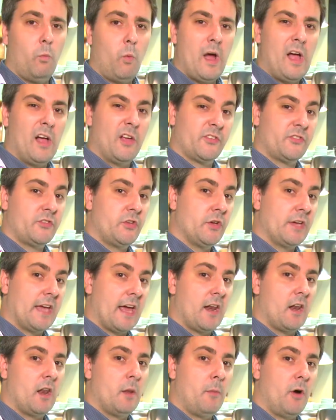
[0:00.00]
What else do you
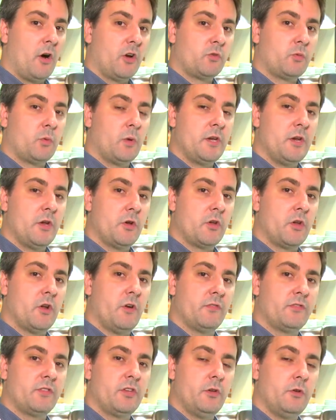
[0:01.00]
get in the box? Well, you can
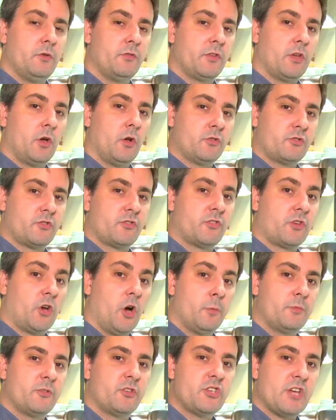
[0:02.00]
also use the Ultra
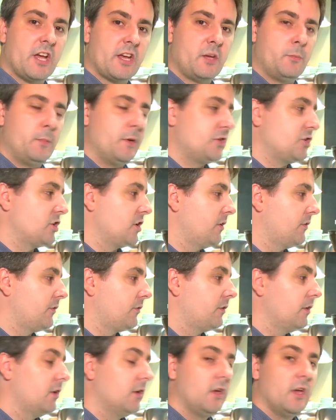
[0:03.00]
Scope to check your pictures,